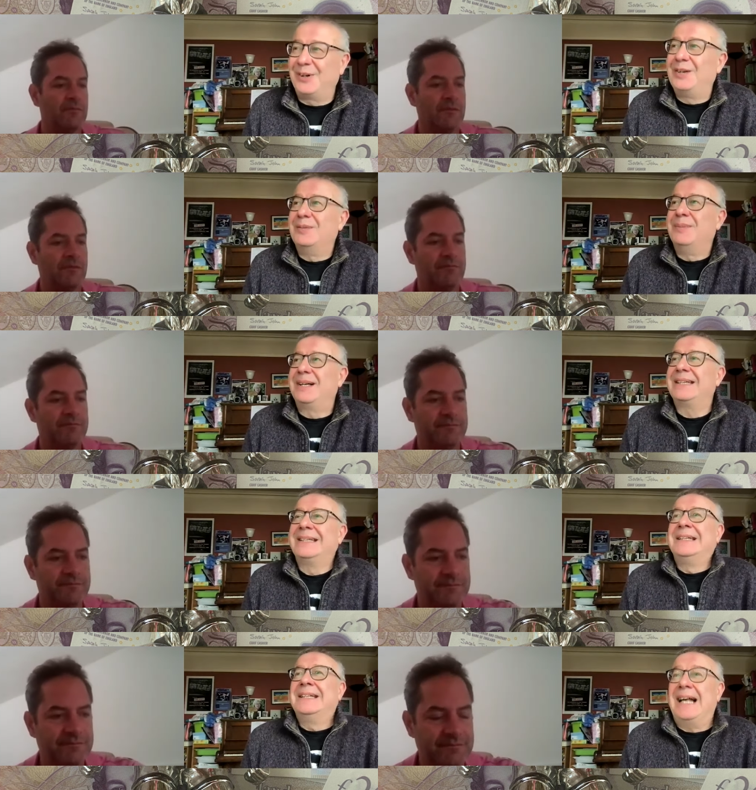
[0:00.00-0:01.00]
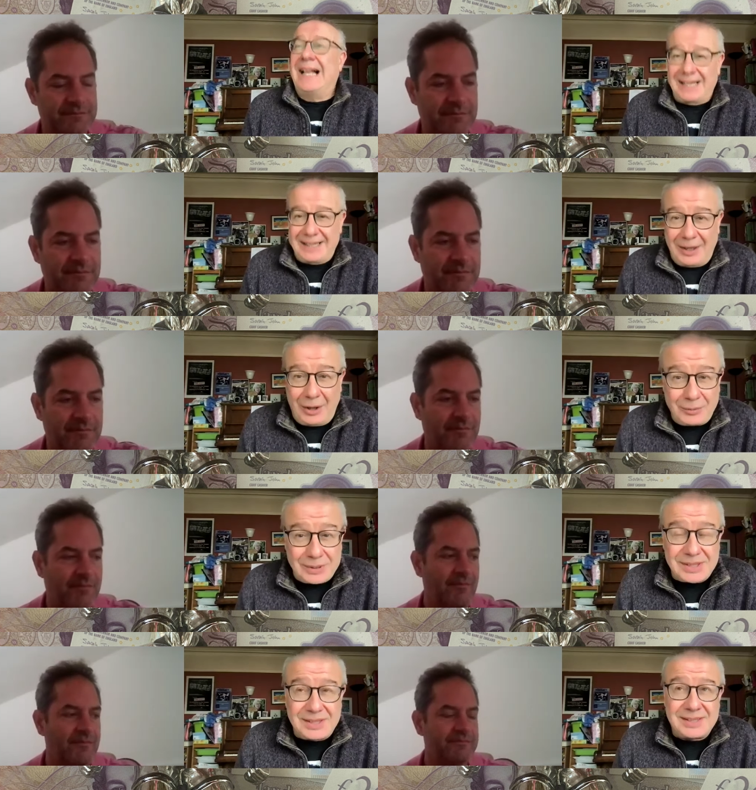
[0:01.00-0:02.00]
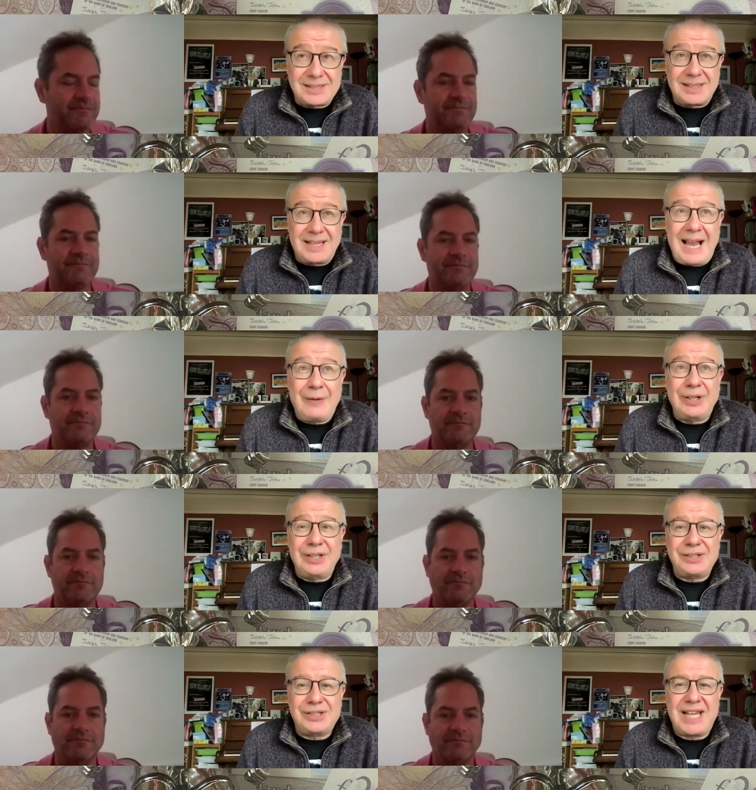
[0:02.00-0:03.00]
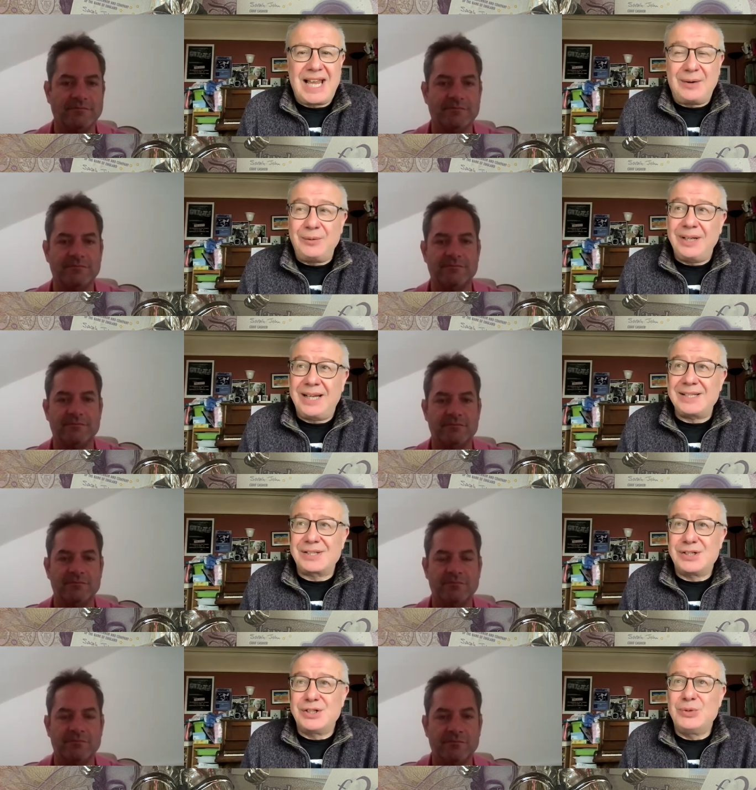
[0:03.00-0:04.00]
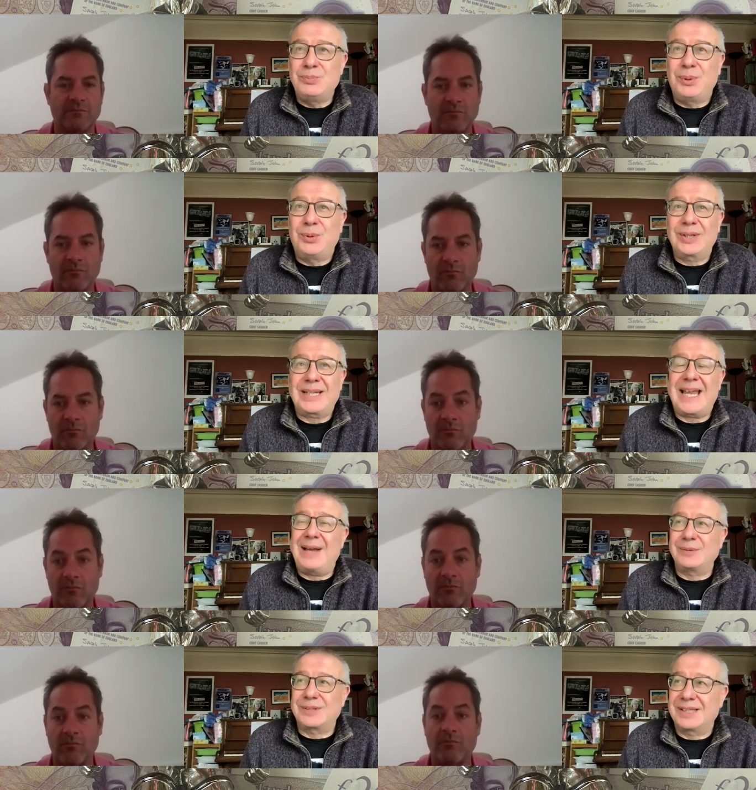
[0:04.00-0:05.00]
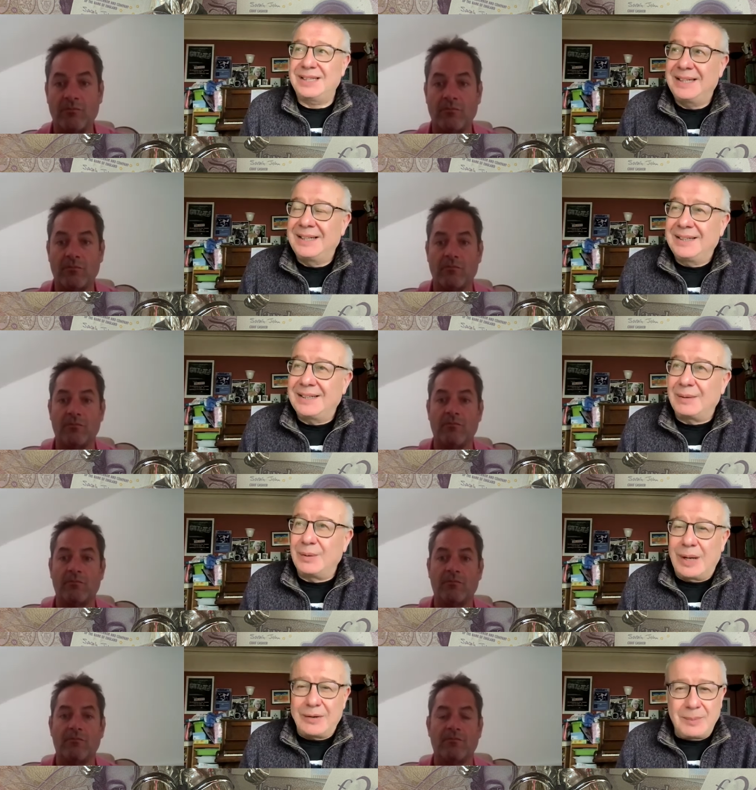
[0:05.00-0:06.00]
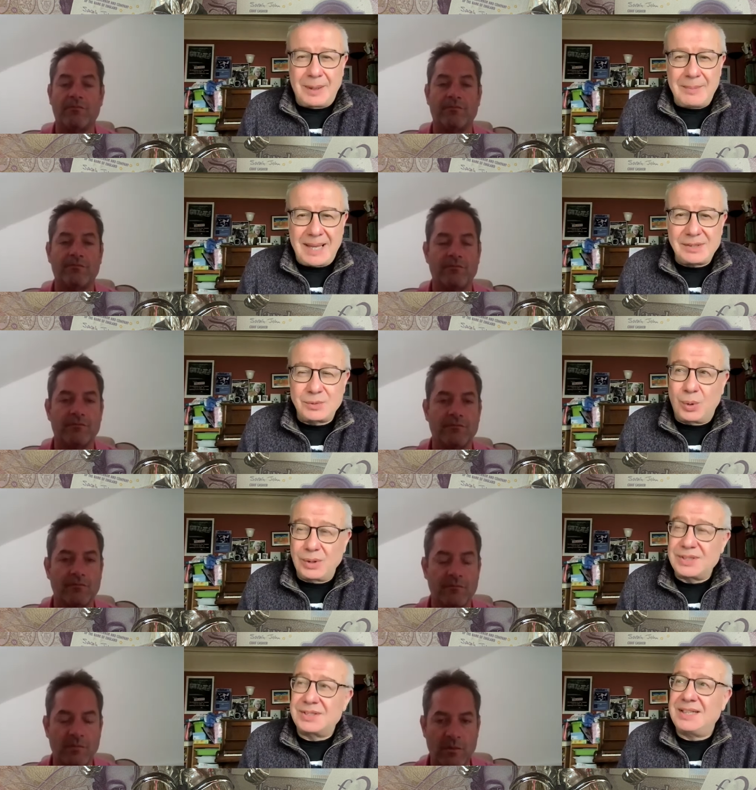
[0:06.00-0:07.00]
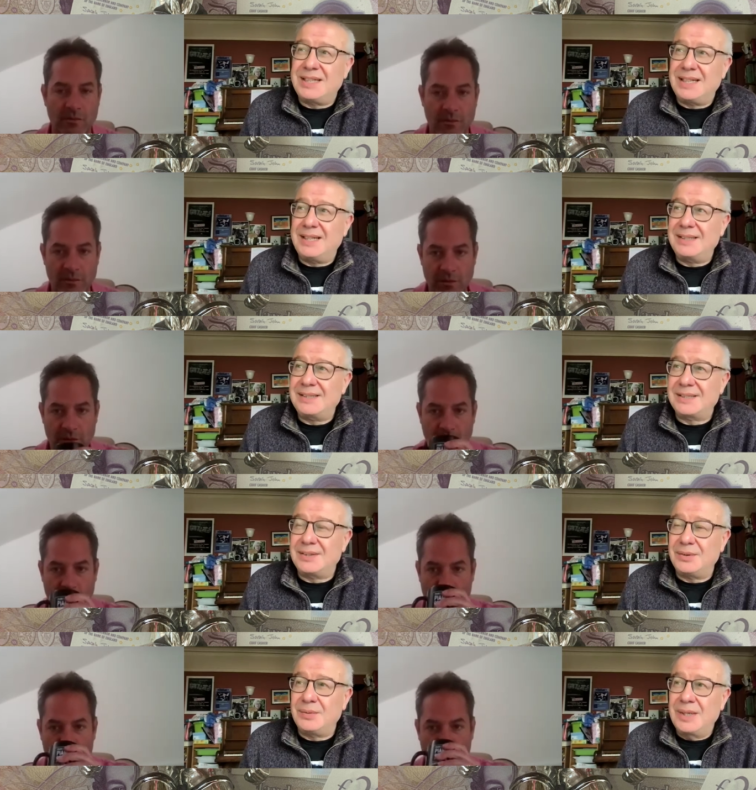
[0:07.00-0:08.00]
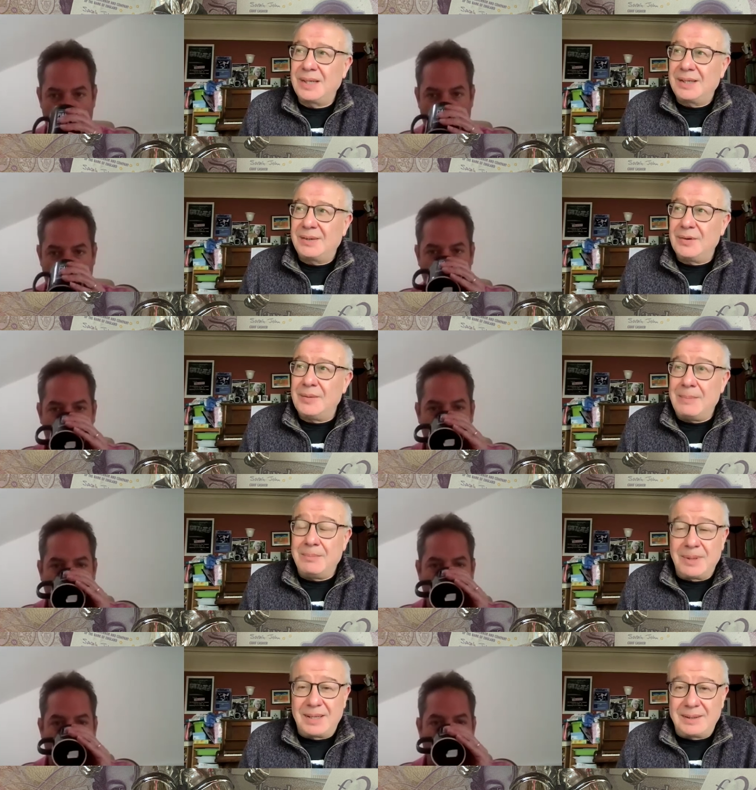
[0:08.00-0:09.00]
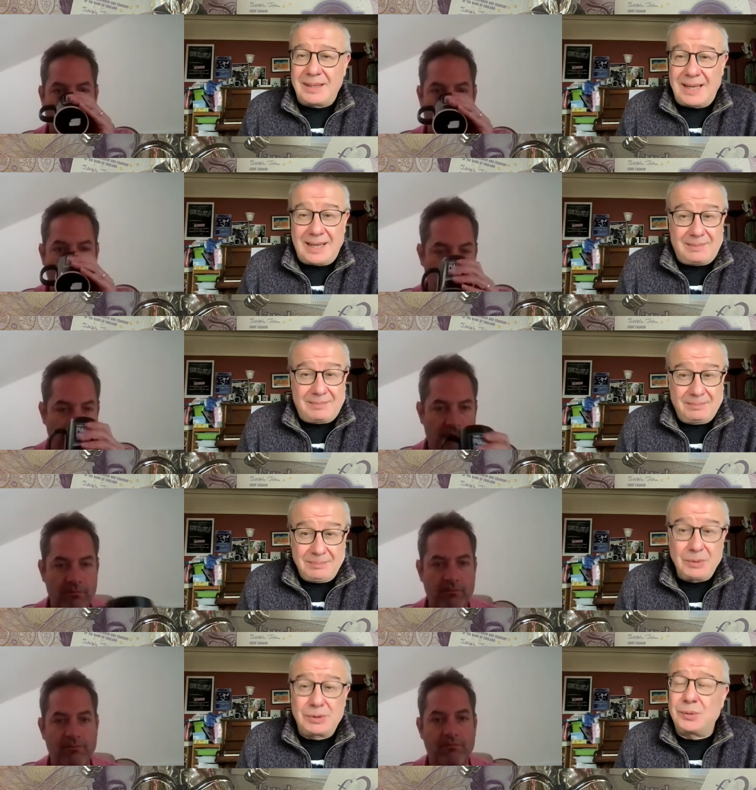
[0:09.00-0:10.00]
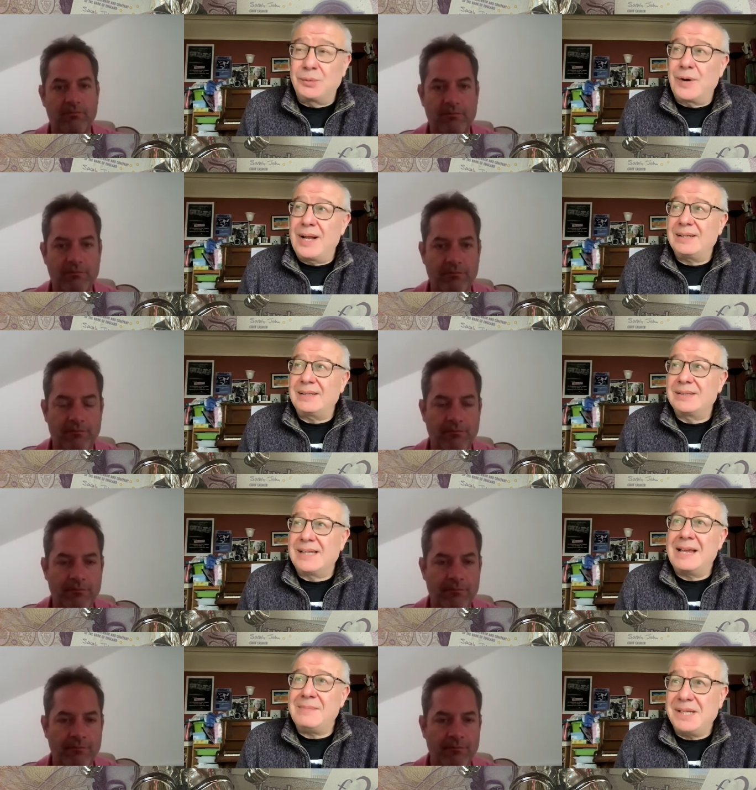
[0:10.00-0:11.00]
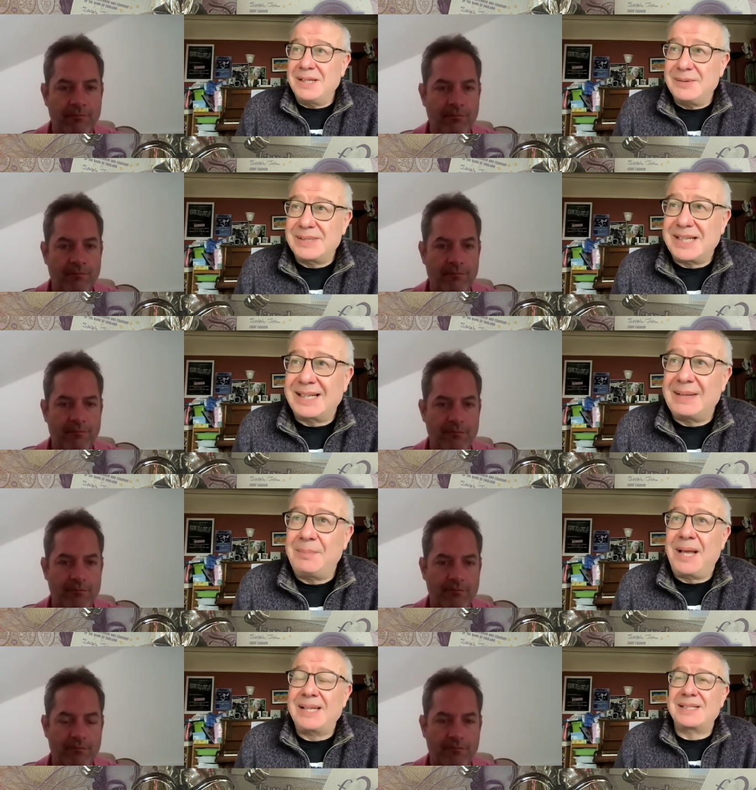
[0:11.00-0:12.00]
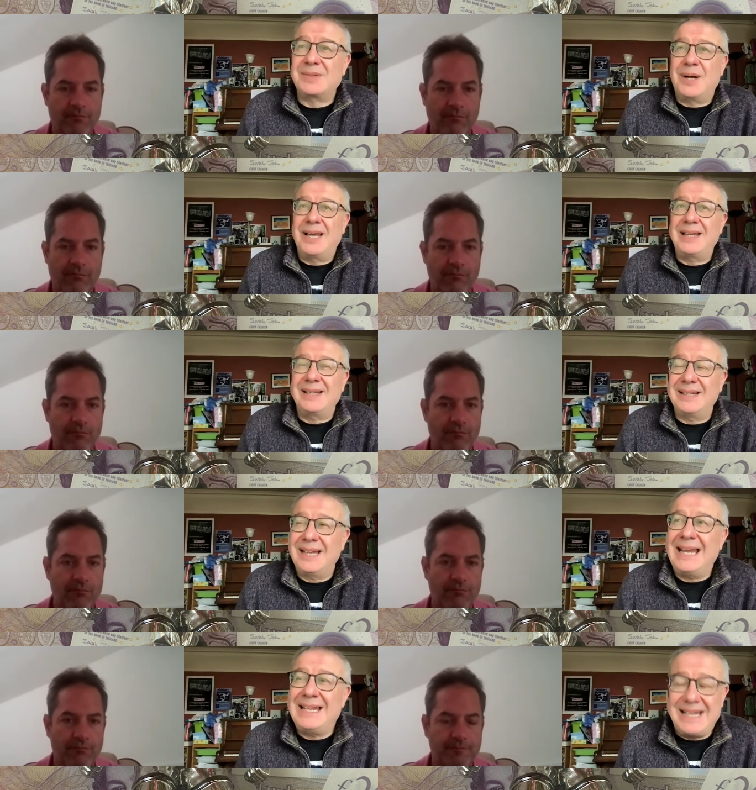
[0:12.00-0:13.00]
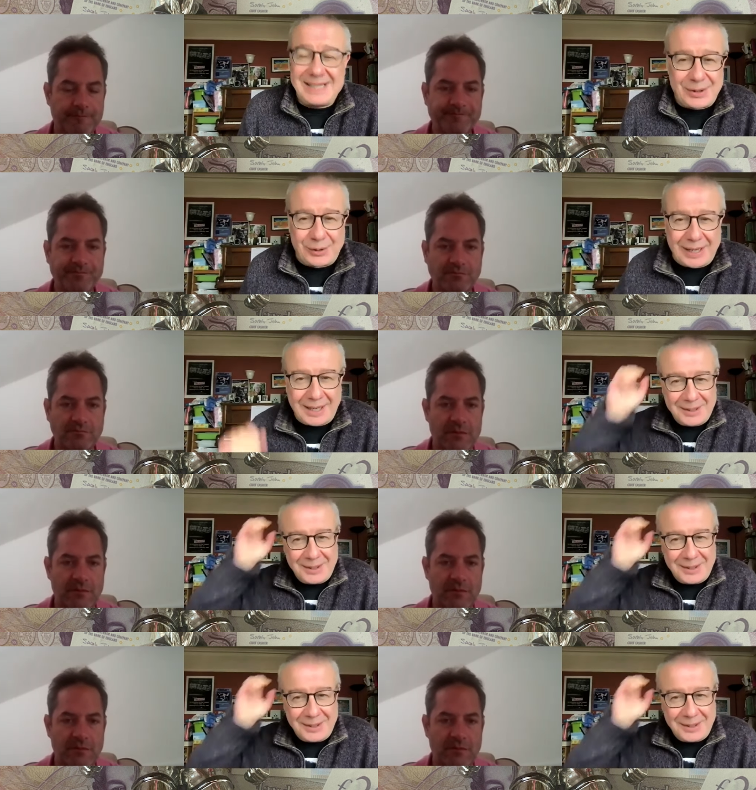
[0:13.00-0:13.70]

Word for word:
Speaker 1: right up my alley. I was at uh, Harrogate Town against Newport County. Go away with my mates once a year to remember... Uh, mutual friend Damien, who sadly passed away, and in his honour